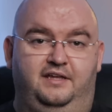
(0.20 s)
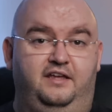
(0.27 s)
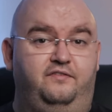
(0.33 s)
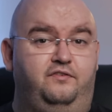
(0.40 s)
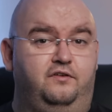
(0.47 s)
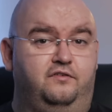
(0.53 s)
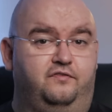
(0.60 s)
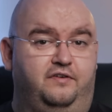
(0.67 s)

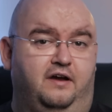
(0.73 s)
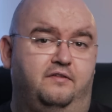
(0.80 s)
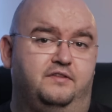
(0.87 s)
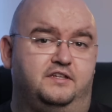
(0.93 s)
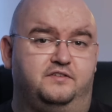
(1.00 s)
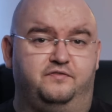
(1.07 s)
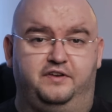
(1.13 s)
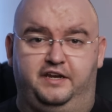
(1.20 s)
If you found
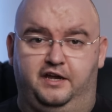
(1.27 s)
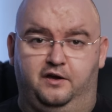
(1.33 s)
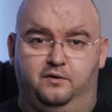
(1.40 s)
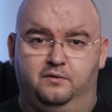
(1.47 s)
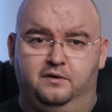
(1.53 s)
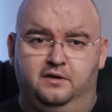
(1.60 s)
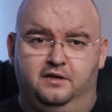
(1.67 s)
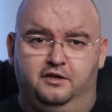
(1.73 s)
this
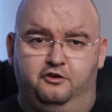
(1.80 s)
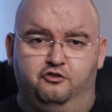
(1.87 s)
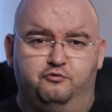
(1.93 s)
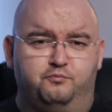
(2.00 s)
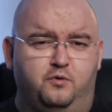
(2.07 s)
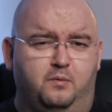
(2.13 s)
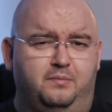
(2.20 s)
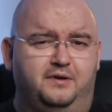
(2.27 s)
video,
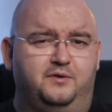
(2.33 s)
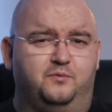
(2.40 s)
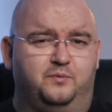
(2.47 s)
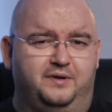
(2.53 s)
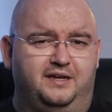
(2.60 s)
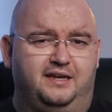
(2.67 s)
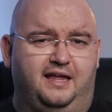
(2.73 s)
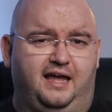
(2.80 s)
you've probably
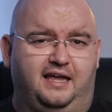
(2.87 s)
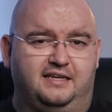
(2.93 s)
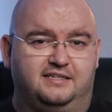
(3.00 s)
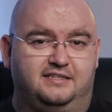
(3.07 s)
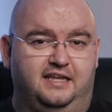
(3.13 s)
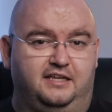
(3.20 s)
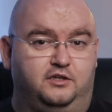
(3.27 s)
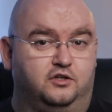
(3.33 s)

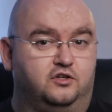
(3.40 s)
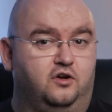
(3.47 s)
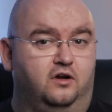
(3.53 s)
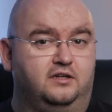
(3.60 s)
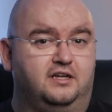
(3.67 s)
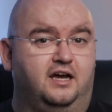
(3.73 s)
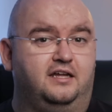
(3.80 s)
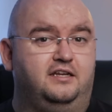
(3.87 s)
realized that you
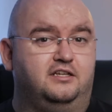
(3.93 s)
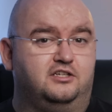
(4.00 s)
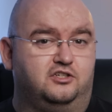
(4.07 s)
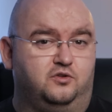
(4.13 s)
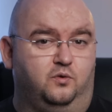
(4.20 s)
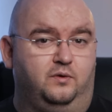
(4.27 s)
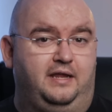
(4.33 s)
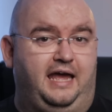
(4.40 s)
can't
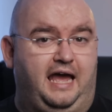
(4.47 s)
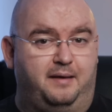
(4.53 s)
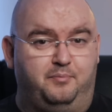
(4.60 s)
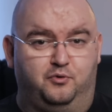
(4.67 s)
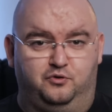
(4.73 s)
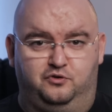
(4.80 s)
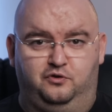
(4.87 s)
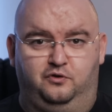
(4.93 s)
uninstall an
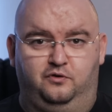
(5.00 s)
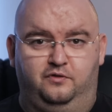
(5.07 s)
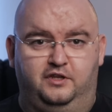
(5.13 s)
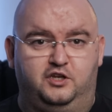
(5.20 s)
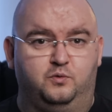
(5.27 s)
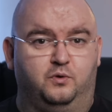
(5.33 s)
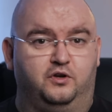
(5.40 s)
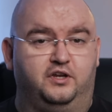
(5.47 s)
app or two
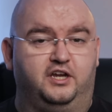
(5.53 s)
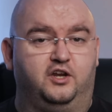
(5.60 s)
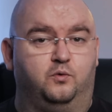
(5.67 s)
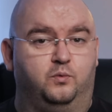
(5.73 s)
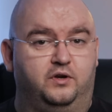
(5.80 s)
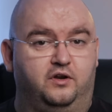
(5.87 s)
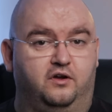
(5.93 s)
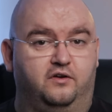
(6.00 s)
that you want to get
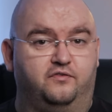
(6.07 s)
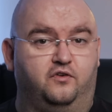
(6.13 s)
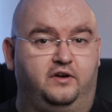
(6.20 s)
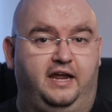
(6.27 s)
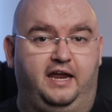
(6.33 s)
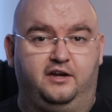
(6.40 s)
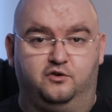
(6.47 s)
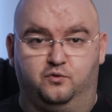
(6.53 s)
rid of on
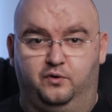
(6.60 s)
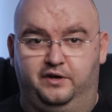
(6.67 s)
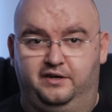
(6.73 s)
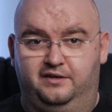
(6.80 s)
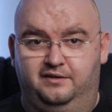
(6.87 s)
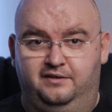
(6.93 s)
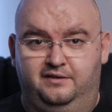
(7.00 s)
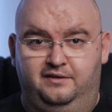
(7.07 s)
Android.
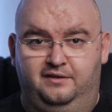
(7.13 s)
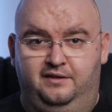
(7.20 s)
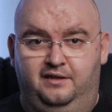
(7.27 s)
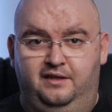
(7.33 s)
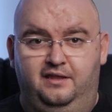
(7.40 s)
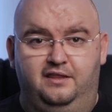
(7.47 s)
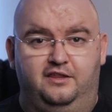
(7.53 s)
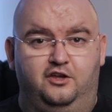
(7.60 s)

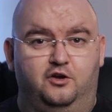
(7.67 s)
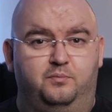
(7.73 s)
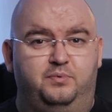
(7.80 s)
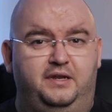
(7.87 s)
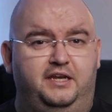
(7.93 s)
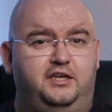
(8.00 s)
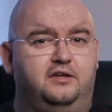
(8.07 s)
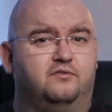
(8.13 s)
There are
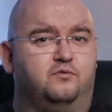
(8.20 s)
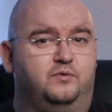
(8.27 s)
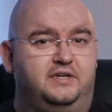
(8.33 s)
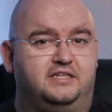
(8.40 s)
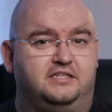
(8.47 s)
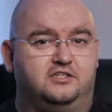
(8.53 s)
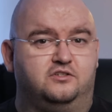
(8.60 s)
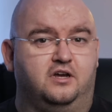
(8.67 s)
plenty of
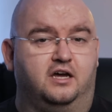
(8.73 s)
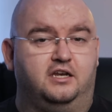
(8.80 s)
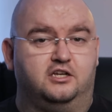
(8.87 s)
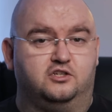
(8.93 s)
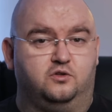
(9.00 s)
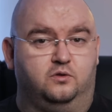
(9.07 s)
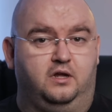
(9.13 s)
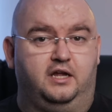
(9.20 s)
reasons to
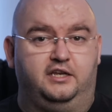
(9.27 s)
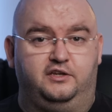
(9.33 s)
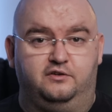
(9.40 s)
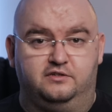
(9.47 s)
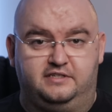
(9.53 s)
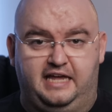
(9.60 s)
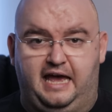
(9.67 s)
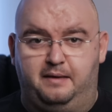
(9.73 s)
uninstall
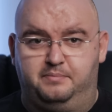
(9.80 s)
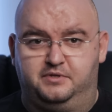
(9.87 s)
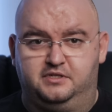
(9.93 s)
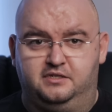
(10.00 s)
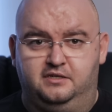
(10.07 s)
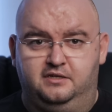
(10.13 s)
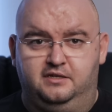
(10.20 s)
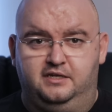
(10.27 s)
unused
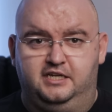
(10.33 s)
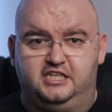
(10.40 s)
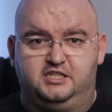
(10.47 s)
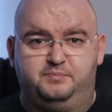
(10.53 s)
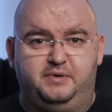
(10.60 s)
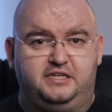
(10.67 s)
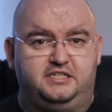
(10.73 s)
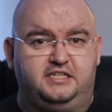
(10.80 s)
apps,
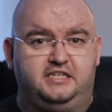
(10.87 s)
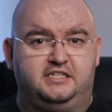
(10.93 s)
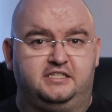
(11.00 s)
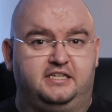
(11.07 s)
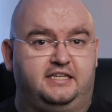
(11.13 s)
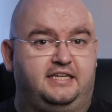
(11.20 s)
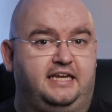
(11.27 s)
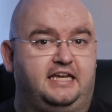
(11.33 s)
especially since
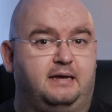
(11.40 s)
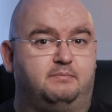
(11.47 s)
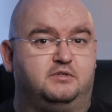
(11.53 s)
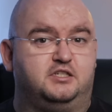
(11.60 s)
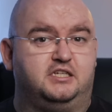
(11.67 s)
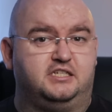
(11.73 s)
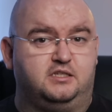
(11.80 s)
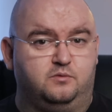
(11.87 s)
they take up
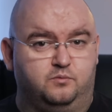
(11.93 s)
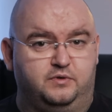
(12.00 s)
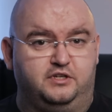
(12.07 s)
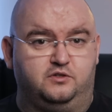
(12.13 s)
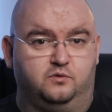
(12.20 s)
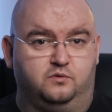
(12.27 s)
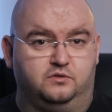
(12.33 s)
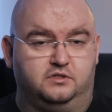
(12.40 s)
system
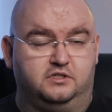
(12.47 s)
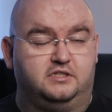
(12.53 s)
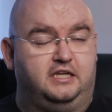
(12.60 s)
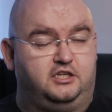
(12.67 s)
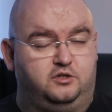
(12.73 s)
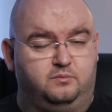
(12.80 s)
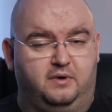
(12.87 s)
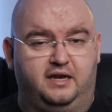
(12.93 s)
resources
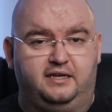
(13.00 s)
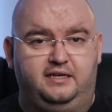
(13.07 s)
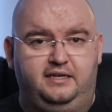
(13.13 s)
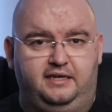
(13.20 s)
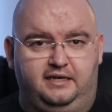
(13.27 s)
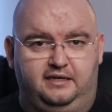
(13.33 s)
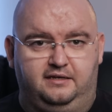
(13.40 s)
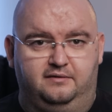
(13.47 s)
that you might
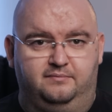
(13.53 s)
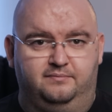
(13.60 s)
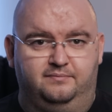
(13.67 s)
need.